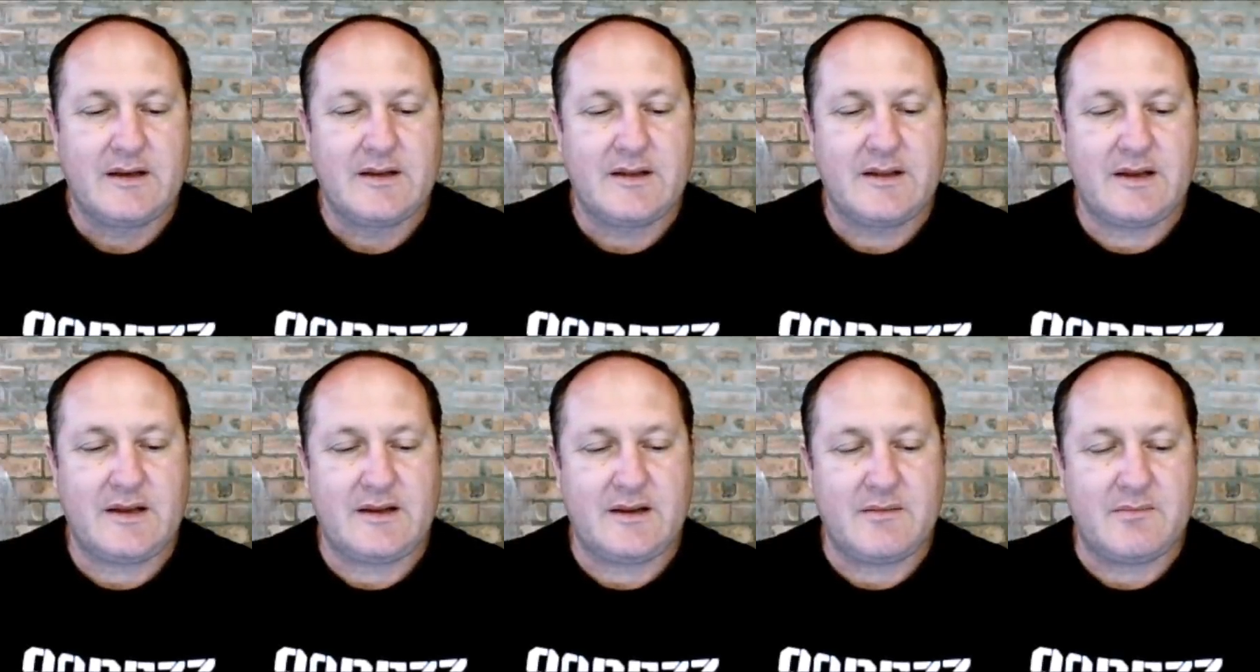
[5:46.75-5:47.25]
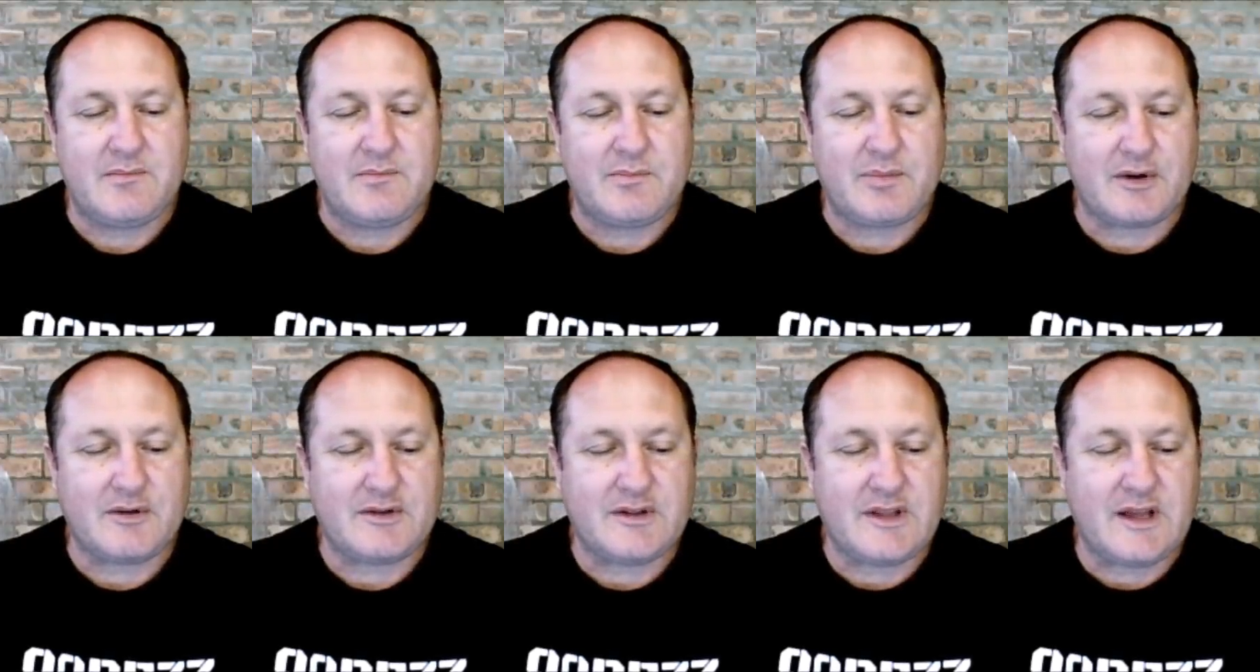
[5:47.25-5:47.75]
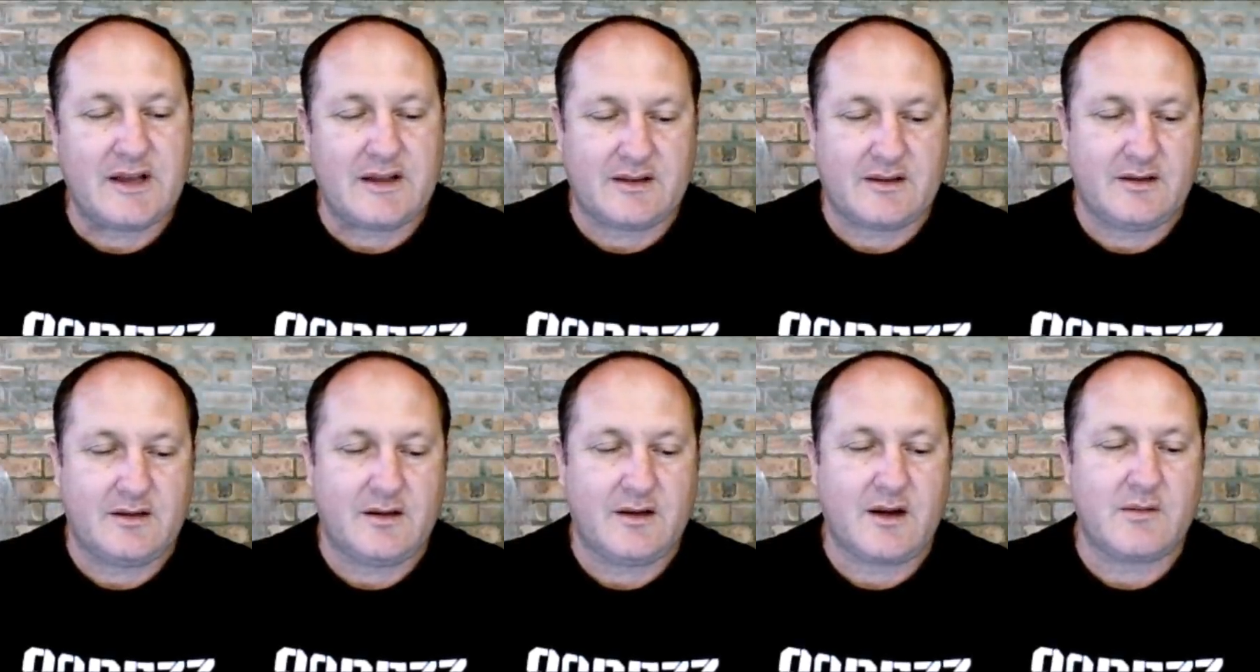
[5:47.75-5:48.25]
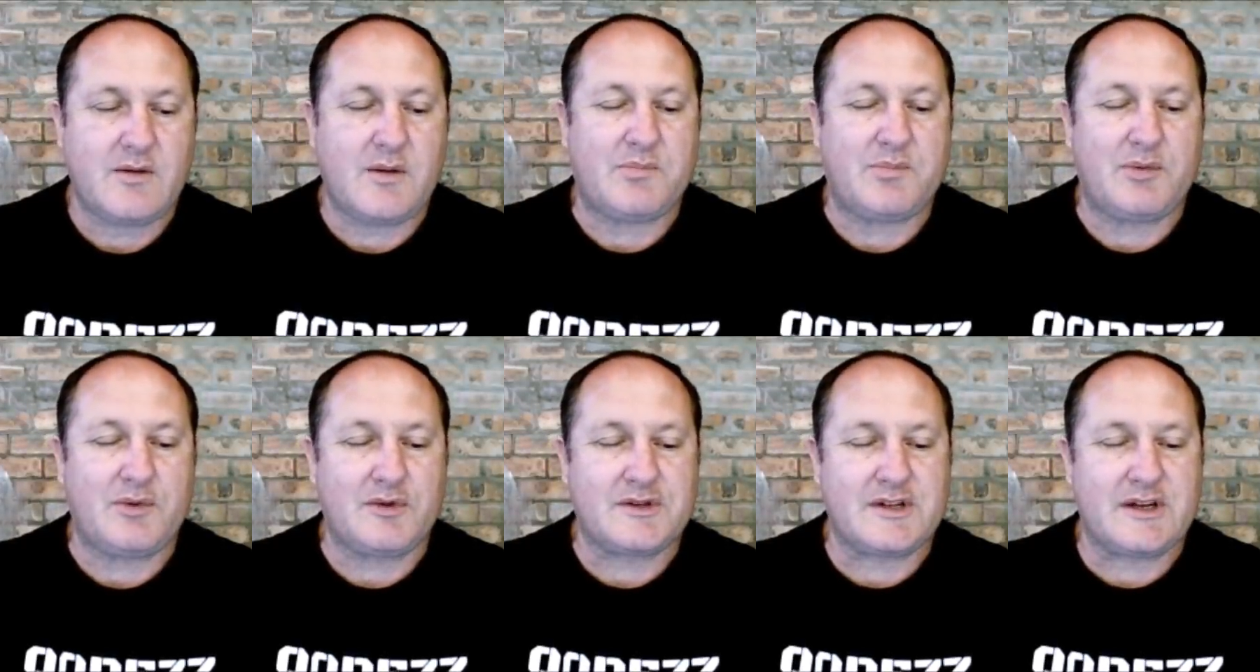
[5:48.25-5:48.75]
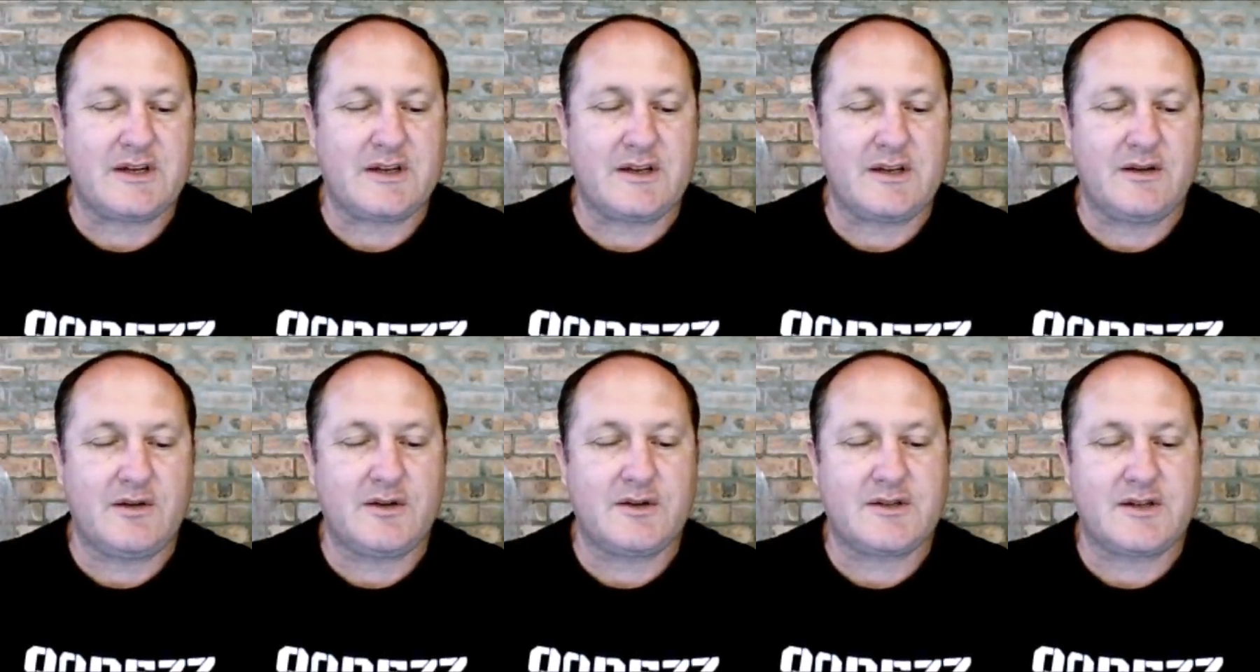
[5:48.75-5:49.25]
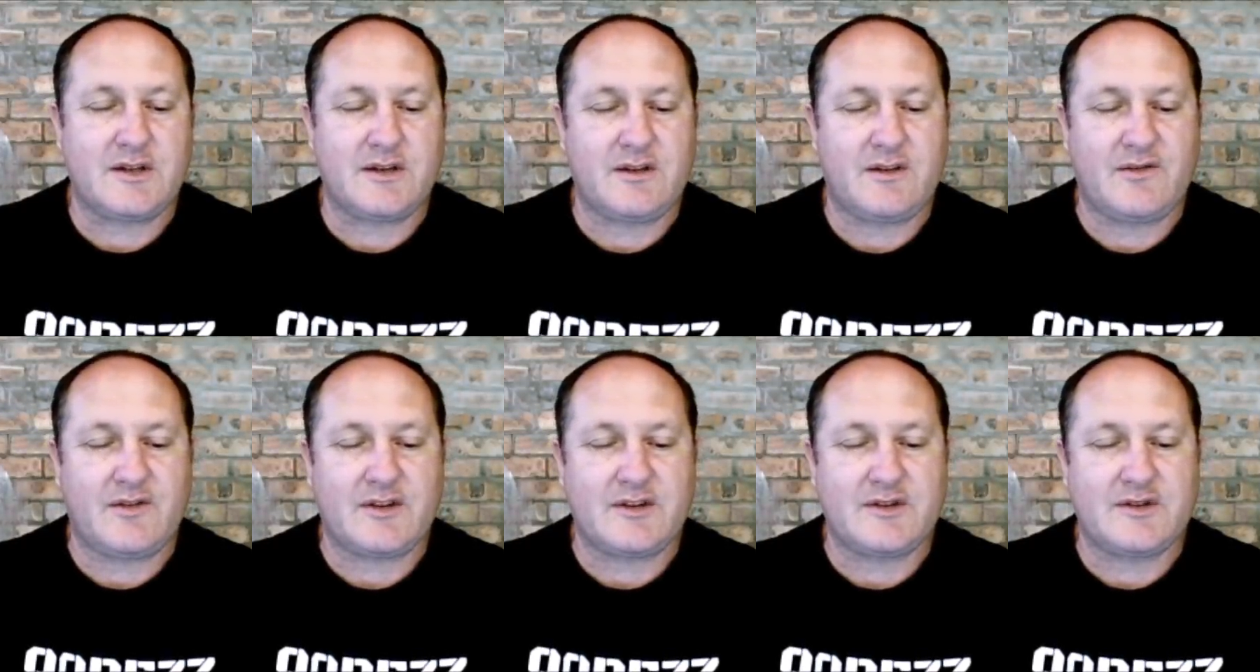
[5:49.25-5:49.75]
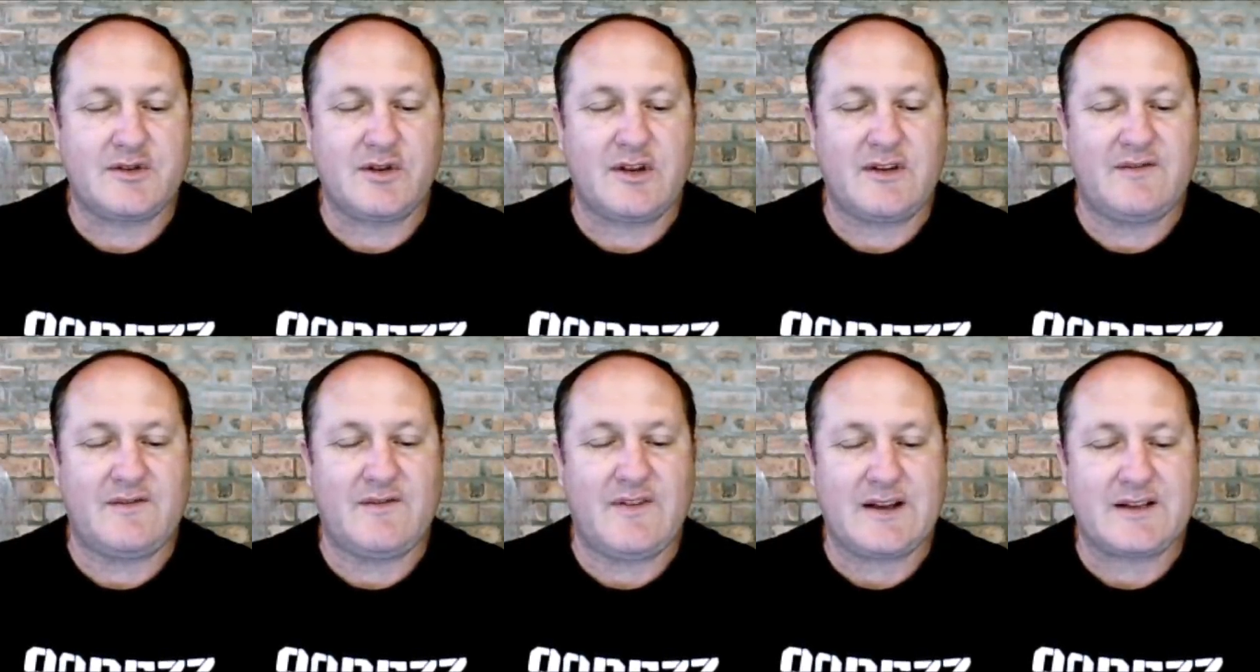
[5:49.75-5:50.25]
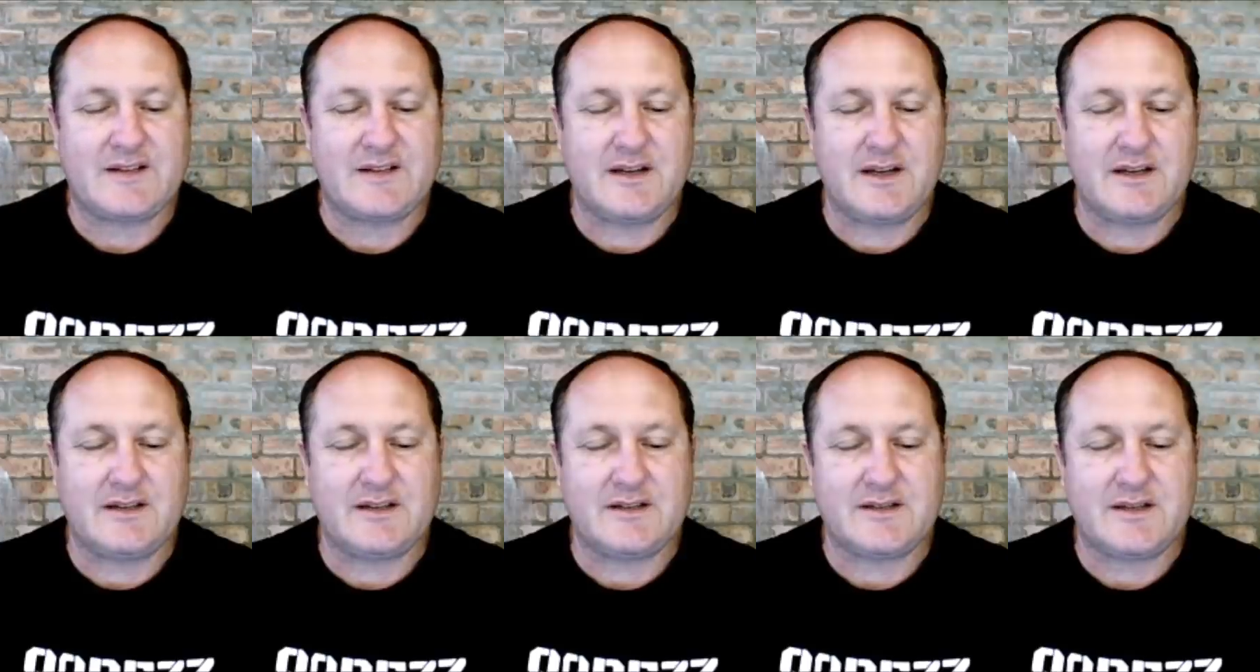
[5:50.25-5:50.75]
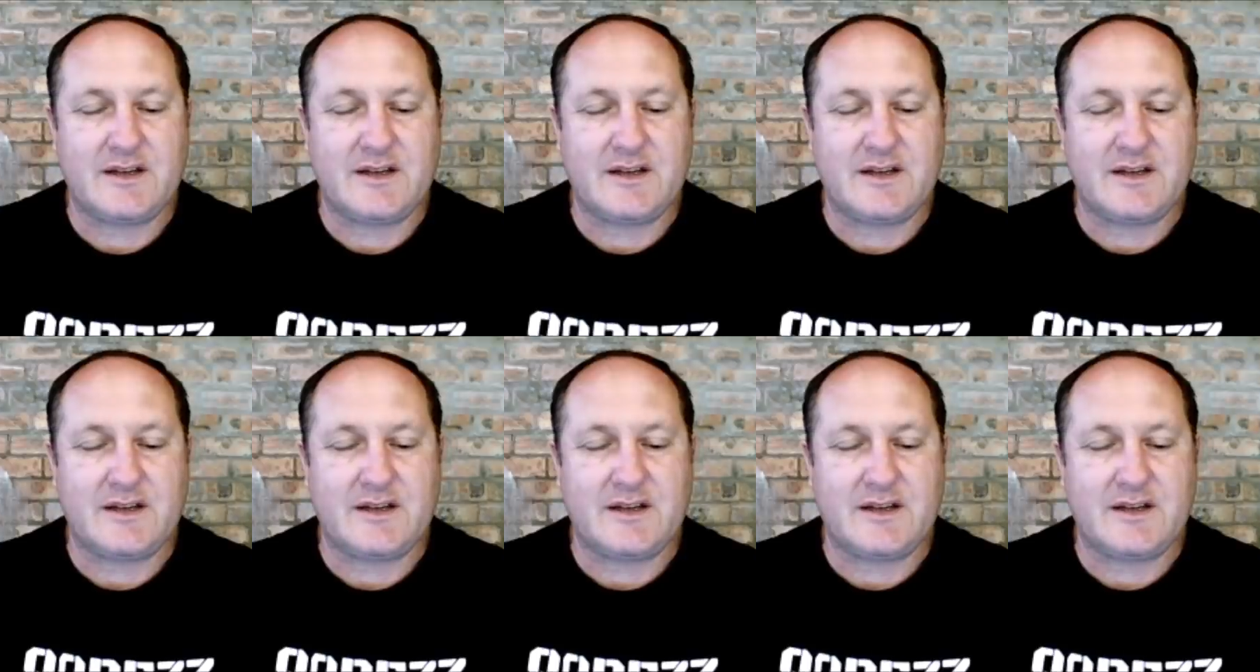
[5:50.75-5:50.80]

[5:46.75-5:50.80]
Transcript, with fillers: Then, protect. Ramaphosa again urged South Africans to get vaccinated,